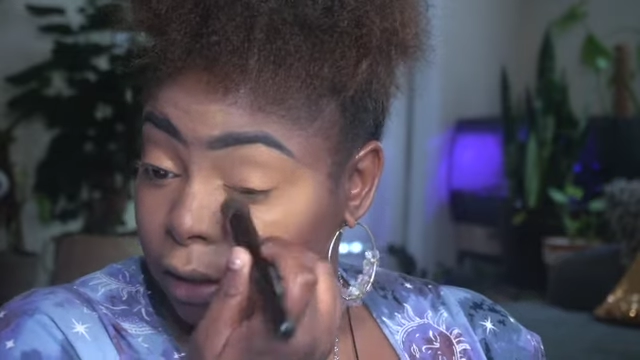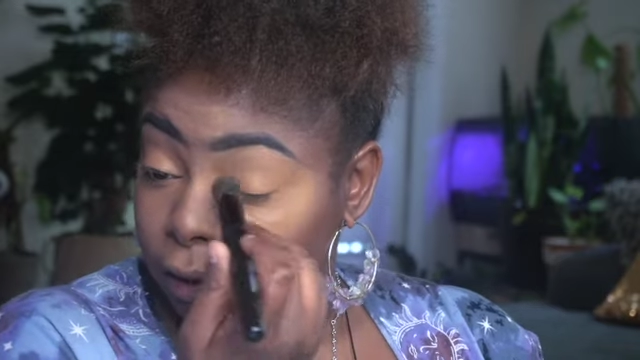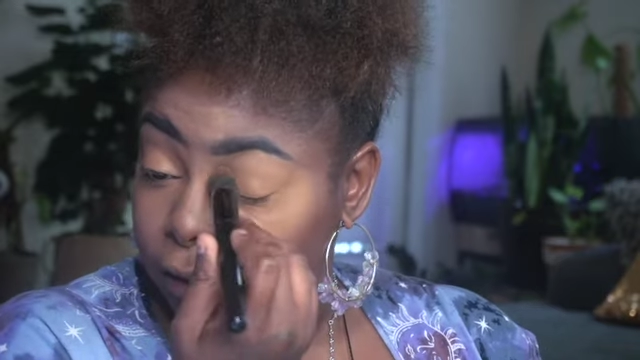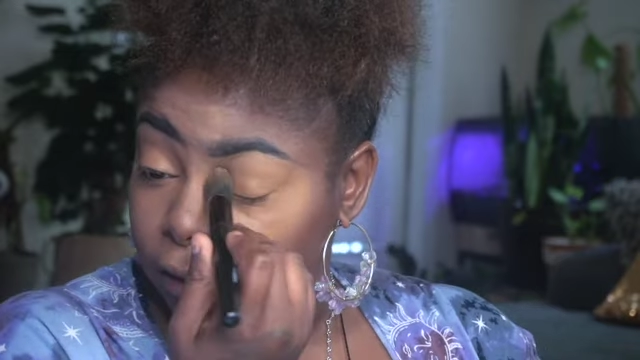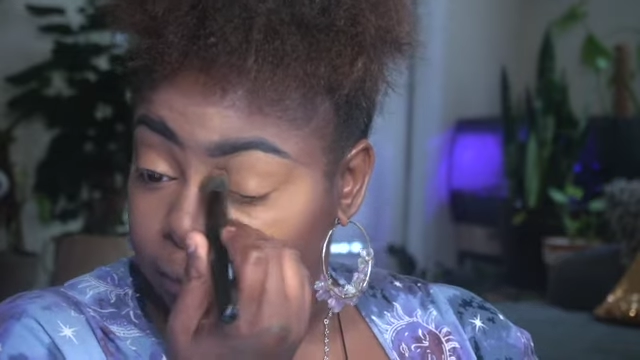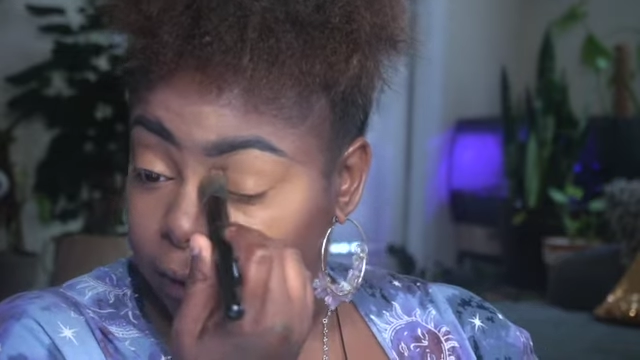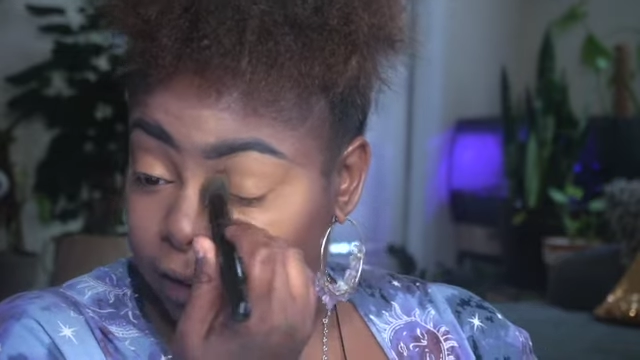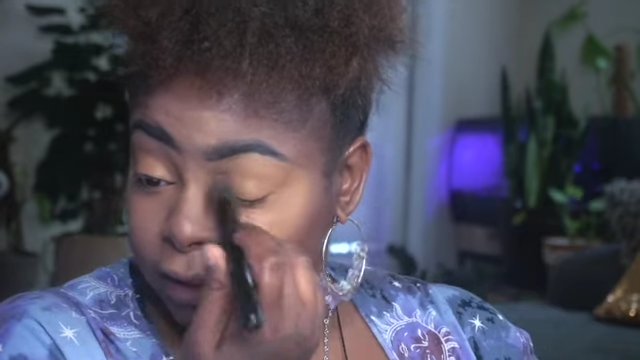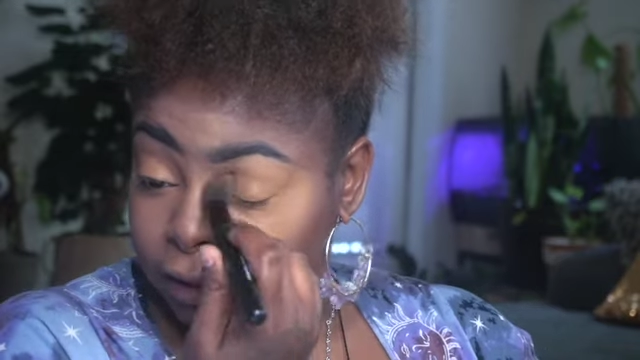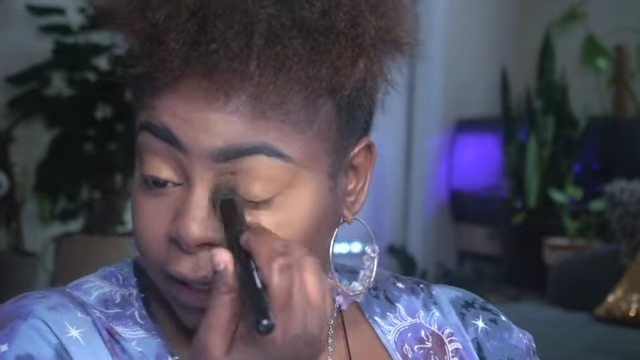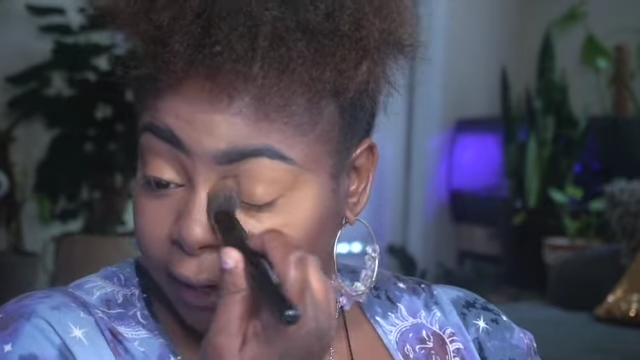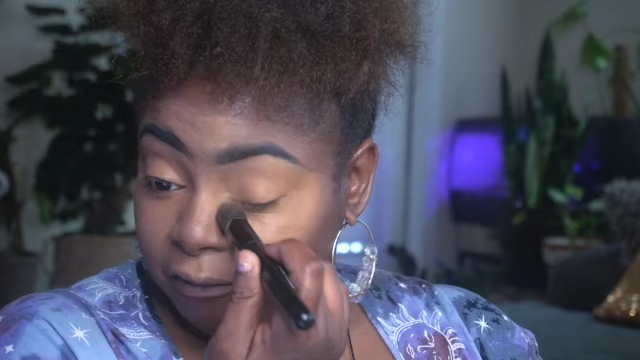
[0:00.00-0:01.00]
Um, at
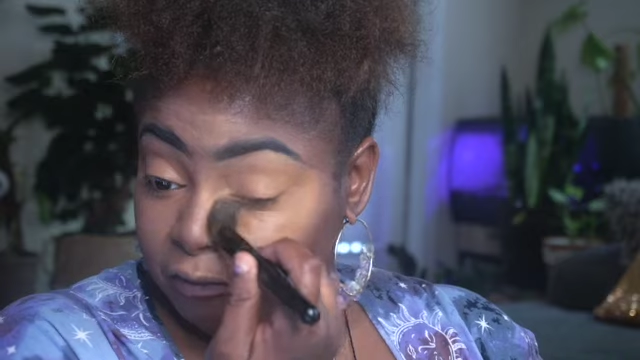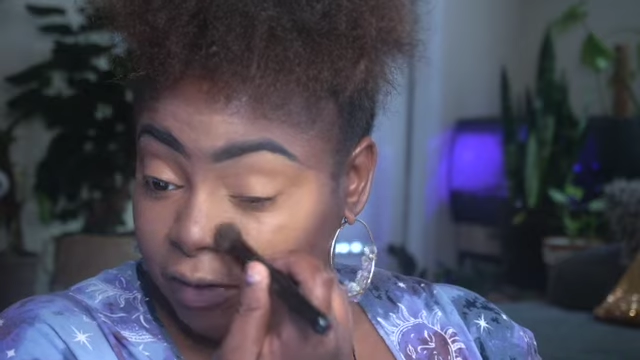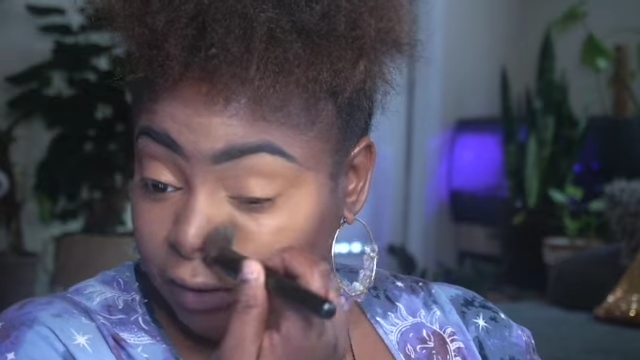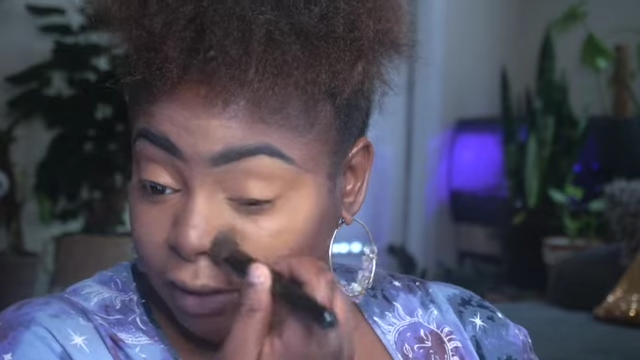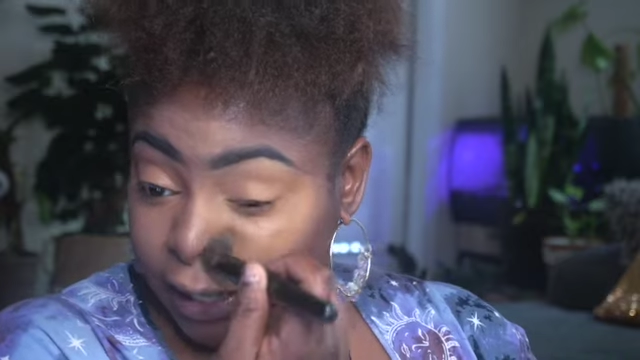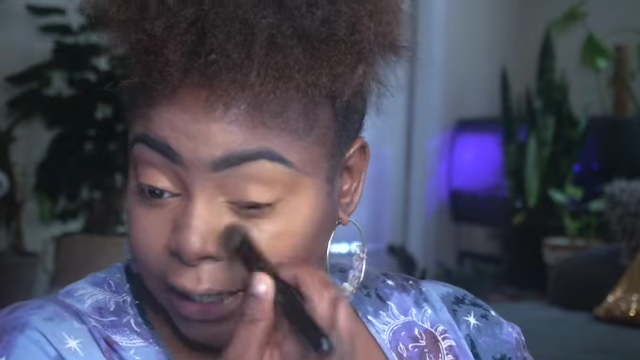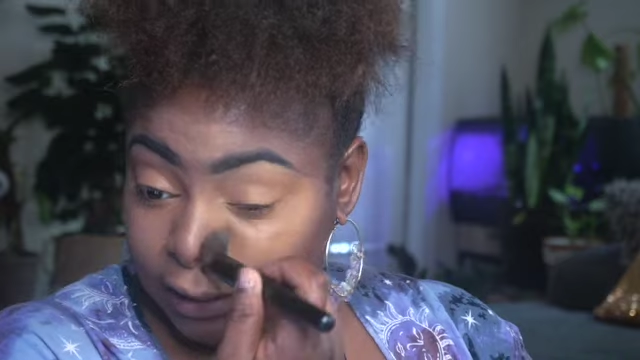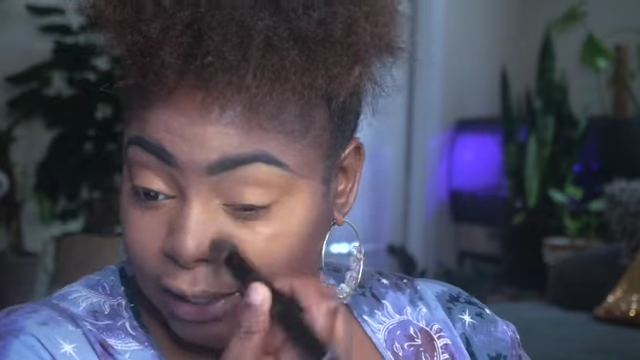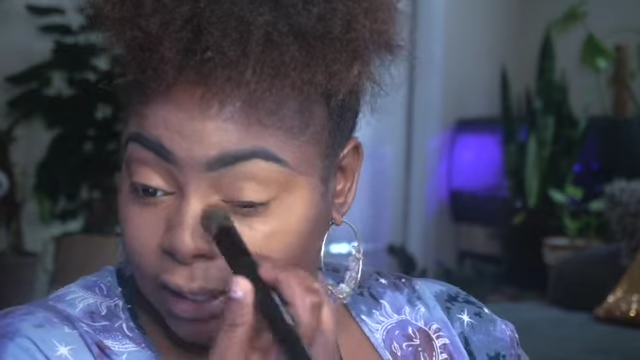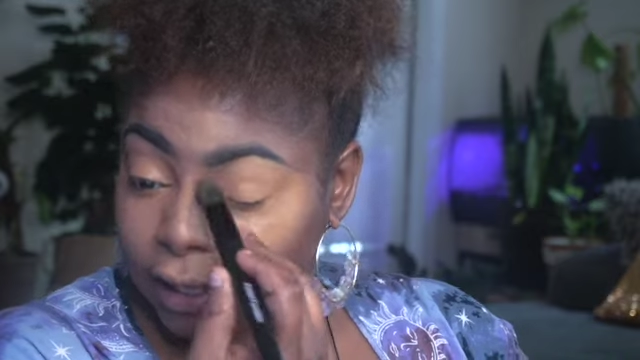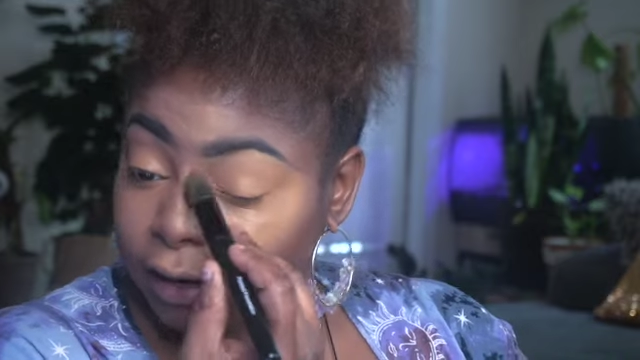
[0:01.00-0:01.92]
least I feel like that.